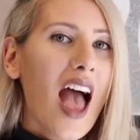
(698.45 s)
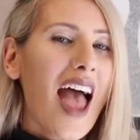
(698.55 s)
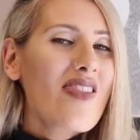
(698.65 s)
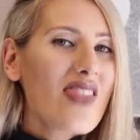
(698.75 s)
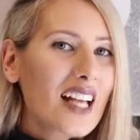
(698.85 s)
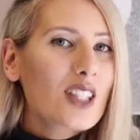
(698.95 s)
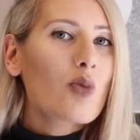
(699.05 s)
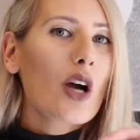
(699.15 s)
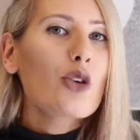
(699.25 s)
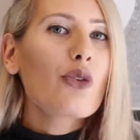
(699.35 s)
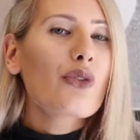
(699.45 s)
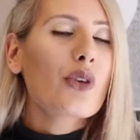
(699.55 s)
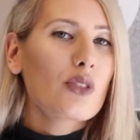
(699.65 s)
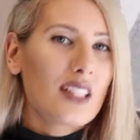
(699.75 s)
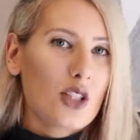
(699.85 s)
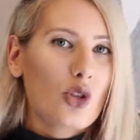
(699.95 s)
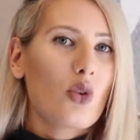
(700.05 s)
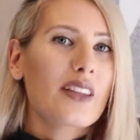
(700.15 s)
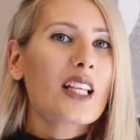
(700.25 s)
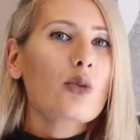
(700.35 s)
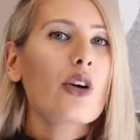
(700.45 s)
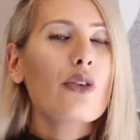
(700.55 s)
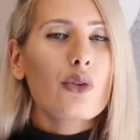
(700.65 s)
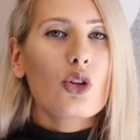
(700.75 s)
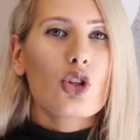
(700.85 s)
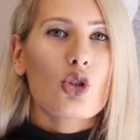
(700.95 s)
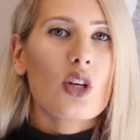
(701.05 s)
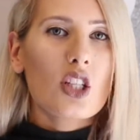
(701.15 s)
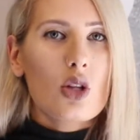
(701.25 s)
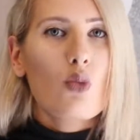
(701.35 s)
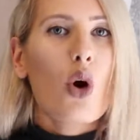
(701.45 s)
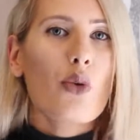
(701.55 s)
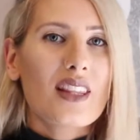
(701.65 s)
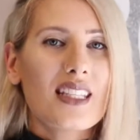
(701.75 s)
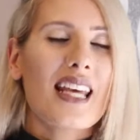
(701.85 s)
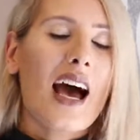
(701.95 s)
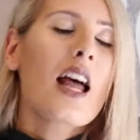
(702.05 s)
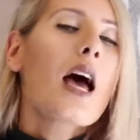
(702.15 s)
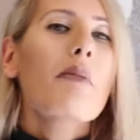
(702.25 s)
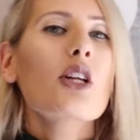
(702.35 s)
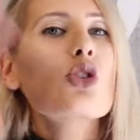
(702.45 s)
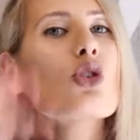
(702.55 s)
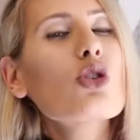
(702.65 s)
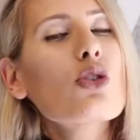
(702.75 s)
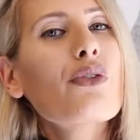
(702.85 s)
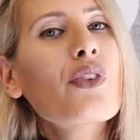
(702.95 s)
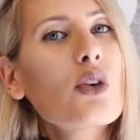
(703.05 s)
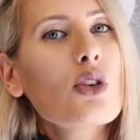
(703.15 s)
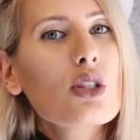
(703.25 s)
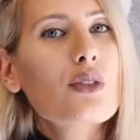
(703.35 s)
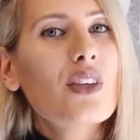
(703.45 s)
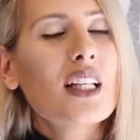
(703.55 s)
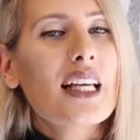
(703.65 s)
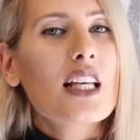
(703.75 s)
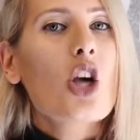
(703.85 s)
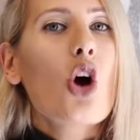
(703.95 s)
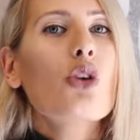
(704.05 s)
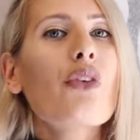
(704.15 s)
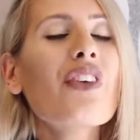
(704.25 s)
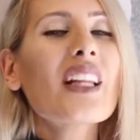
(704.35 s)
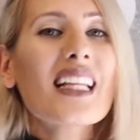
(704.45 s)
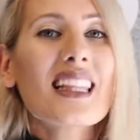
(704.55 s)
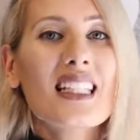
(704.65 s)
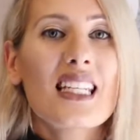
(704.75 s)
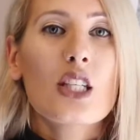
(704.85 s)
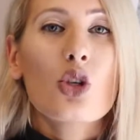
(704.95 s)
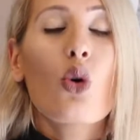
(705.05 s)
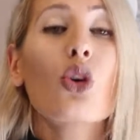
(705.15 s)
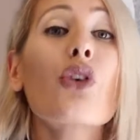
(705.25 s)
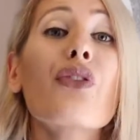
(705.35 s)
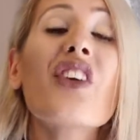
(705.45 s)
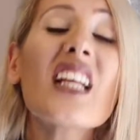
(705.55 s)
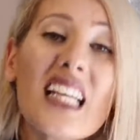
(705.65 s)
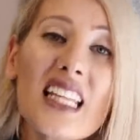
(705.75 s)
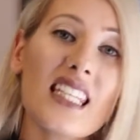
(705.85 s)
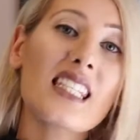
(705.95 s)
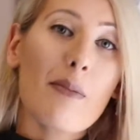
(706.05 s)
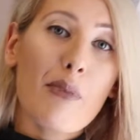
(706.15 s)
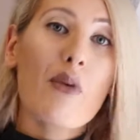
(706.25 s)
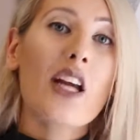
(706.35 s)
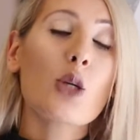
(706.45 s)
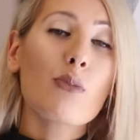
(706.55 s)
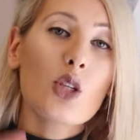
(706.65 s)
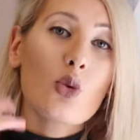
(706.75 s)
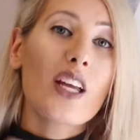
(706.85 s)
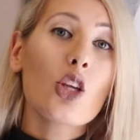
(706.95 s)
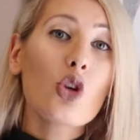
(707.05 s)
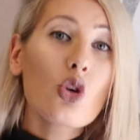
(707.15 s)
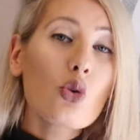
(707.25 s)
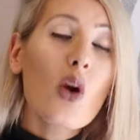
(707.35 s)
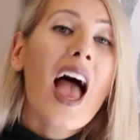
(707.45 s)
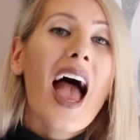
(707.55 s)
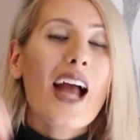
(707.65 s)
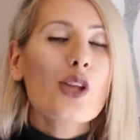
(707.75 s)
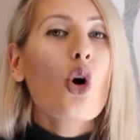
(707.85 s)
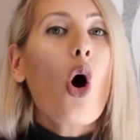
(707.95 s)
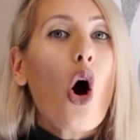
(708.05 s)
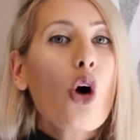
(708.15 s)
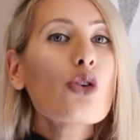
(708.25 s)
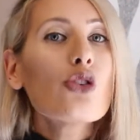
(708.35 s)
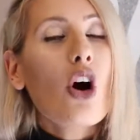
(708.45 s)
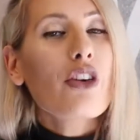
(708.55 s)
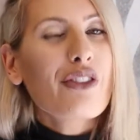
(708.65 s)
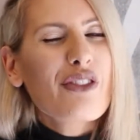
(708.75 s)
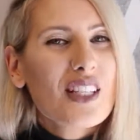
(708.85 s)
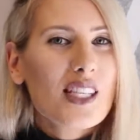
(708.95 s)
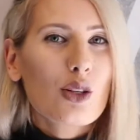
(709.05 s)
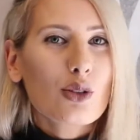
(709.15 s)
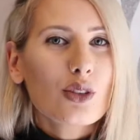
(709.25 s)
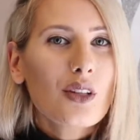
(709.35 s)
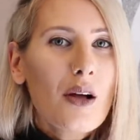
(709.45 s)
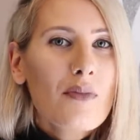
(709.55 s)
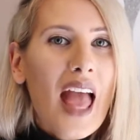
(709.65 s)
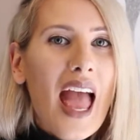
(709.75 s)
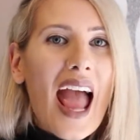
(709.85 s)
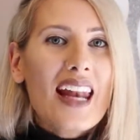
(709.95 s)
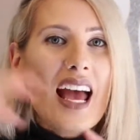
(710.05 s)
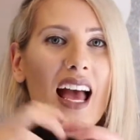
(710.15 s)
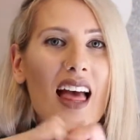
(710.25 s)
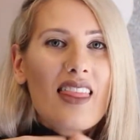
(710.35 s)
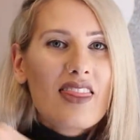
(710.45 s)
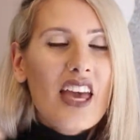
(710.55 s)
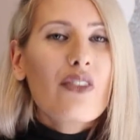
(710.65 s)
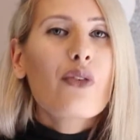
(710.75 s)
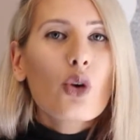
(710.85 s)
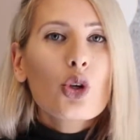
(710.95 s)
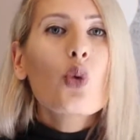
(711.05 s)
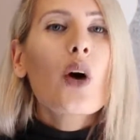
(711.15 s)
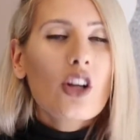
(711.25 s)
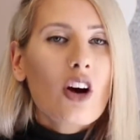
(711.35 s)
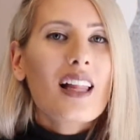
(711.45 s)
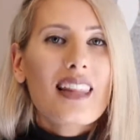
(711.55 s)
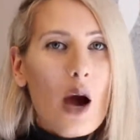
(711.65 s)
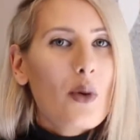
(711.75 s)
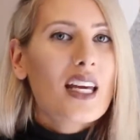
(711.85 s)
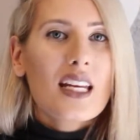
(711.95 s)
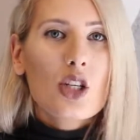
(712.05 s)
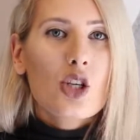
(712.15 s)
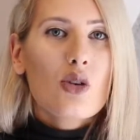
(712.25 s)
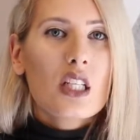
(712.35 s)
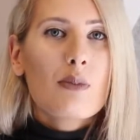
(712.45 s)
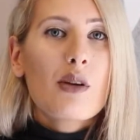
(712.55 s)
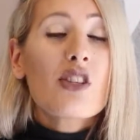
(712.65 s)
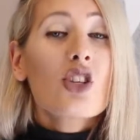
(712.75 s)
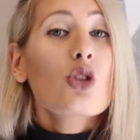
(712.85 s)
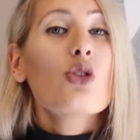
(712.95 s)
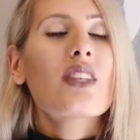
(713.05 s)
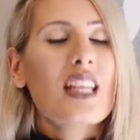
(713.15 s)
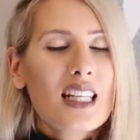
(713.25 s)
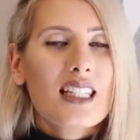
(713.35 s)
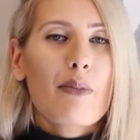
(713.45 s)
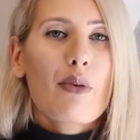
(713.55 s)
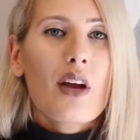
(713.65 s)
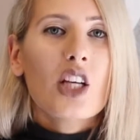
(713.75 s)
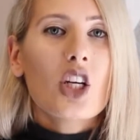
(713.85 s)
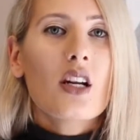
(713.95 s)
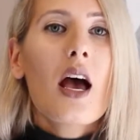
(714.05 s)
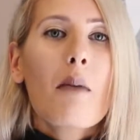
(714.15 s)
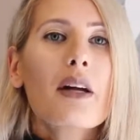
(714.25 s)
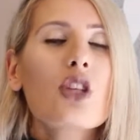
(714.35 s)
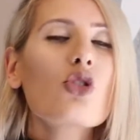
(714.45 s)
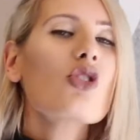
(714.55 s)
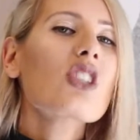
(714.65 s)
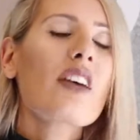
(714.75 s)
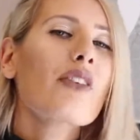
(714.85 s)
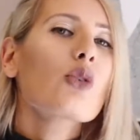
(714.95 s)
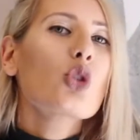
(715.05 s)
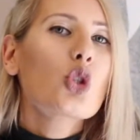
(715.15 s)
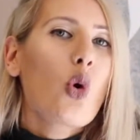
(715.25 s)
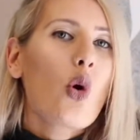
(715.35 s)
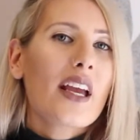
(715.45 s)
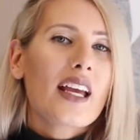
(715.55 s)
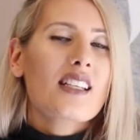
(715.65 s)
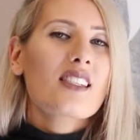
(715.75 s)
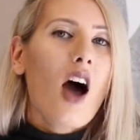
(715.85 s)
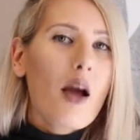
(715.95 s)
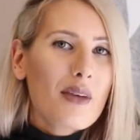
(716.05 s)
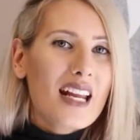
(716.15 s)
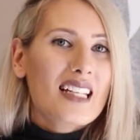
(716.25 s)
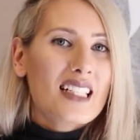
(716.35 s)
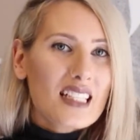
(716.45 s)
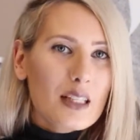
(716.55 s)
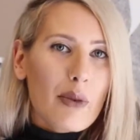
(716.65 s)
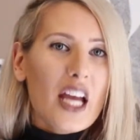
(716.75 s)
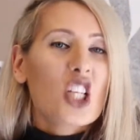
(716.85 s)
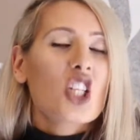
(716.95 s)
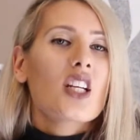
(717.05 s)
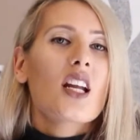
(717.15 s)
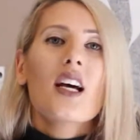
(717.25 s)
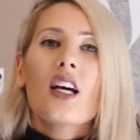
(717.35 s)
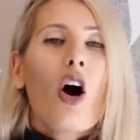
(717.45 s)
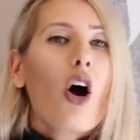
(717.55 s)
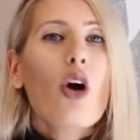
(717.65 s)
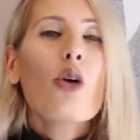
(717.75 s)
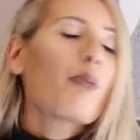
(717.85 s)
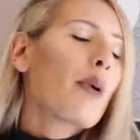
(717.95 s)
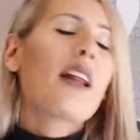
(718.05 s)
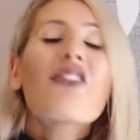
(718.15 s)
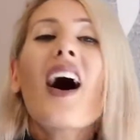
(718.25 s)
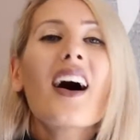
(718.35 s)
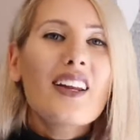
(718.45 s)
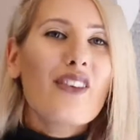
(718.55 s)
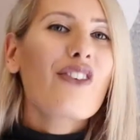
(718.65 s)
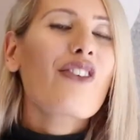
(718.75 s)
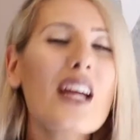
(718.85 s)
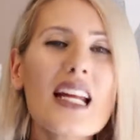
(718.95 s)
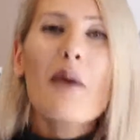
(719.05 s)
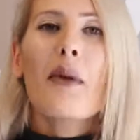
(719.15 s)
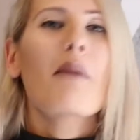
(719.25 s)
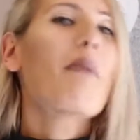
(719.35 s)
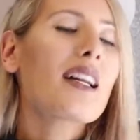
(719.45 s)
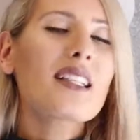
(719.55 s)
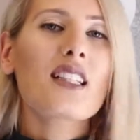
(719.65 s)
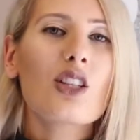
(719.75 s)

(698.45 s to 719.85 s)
And that's why you feel discord. That's why you feel the stress, the worry, the doubt. But as soon as you feel those feelings, you're feeling the discord, you're feeling the separation between you and your own non-physical, and therefore you are not allowing it into your experience because you see the separation. But as soon as I feel joy, excitement, anticipation, hope, and fun, and freedom, and abundance,